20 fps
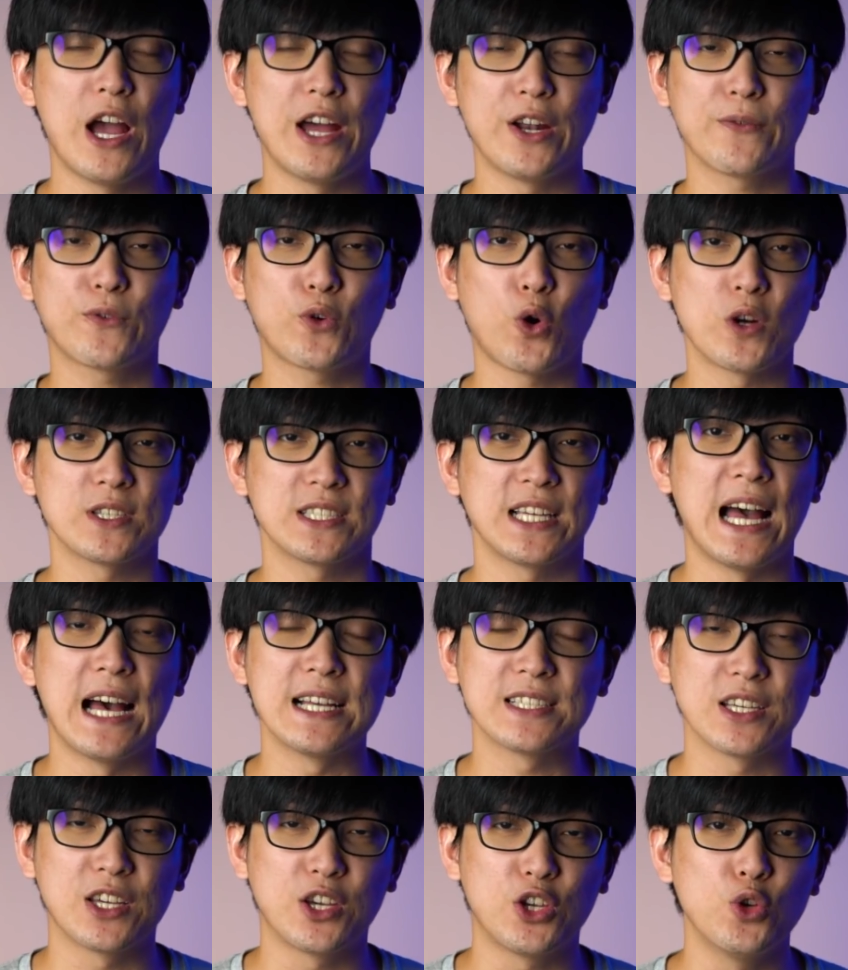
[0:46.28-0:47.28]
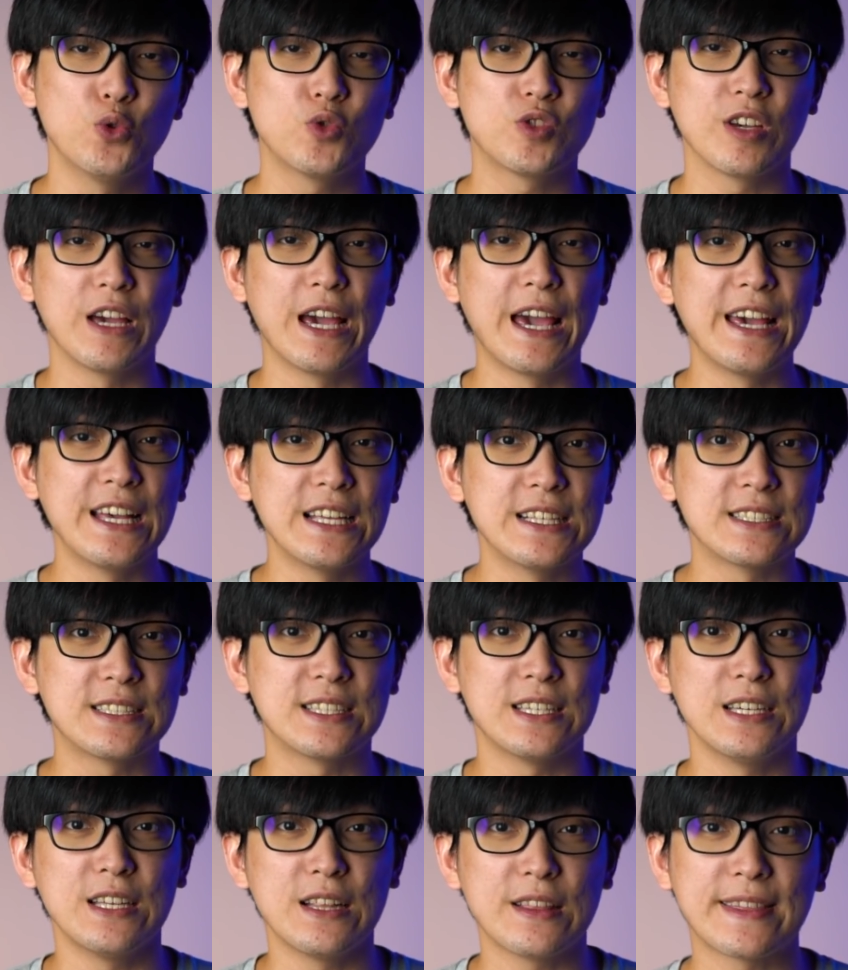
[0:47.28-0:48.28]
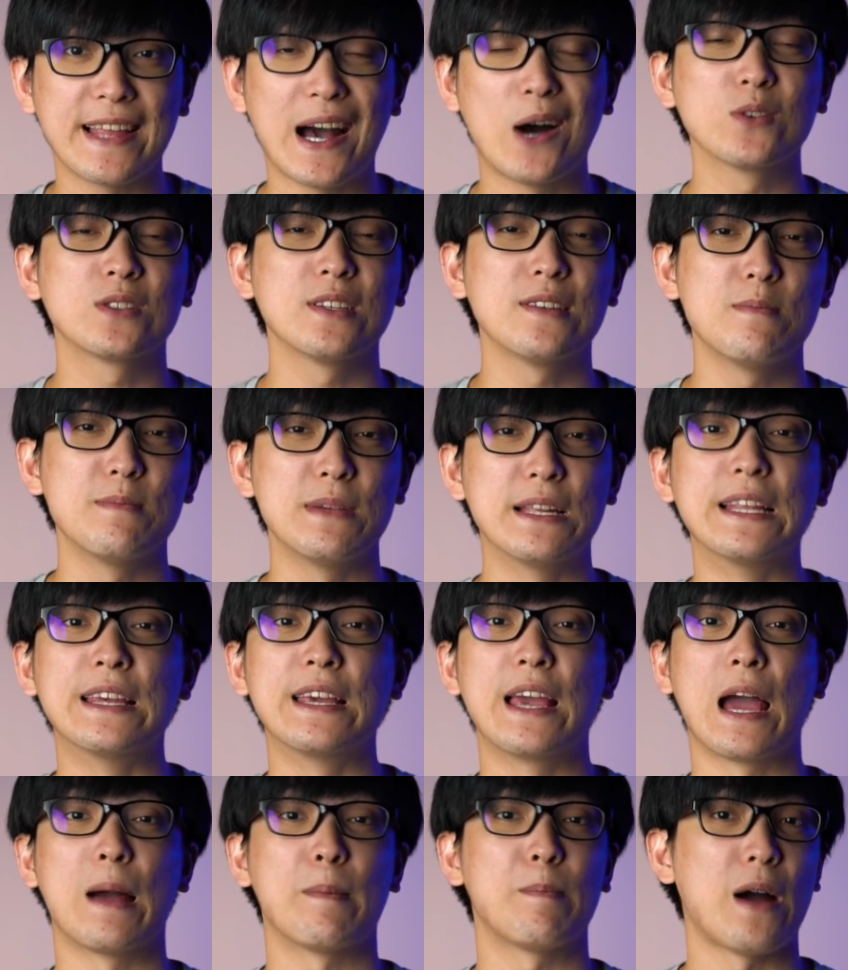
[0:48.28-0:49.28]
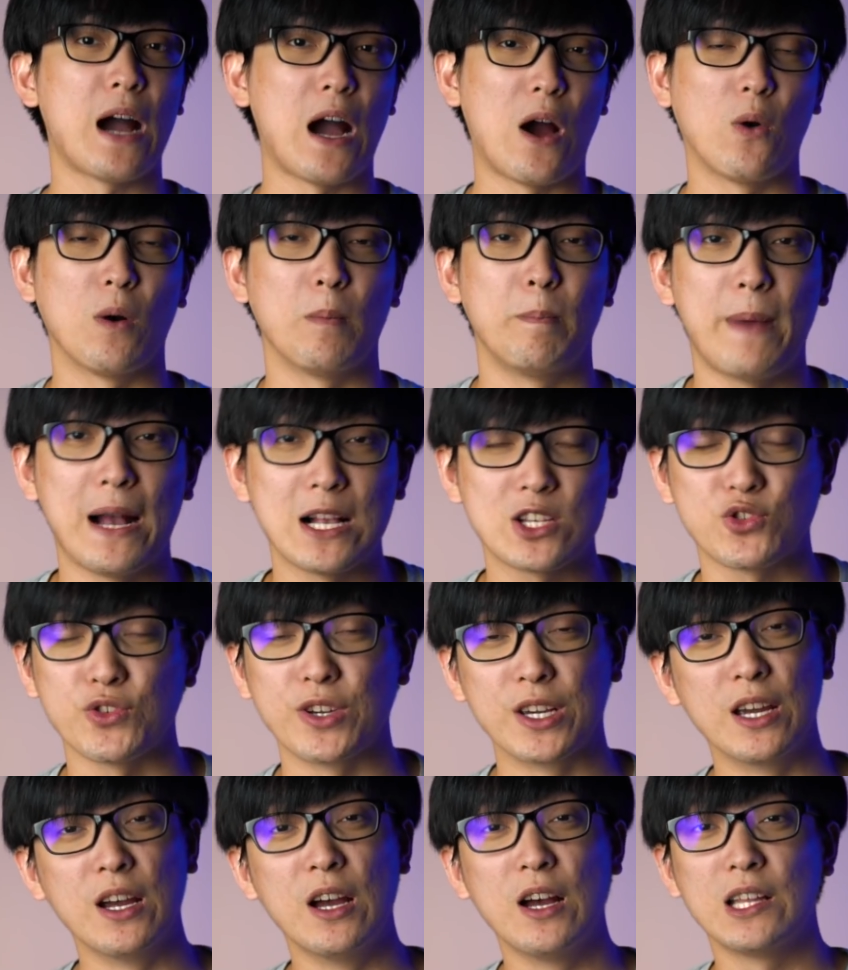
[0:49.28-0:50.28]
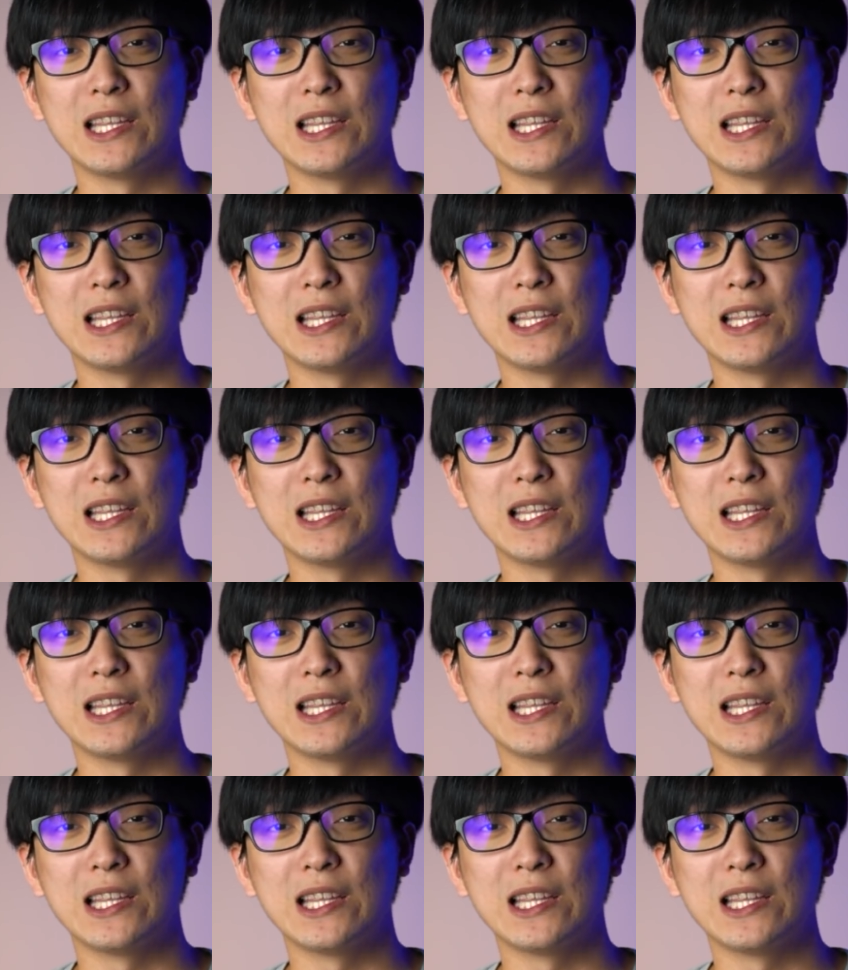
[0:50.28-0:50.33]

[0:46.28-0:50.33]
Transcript: And of course, it has a huge 18,000 mAh battery.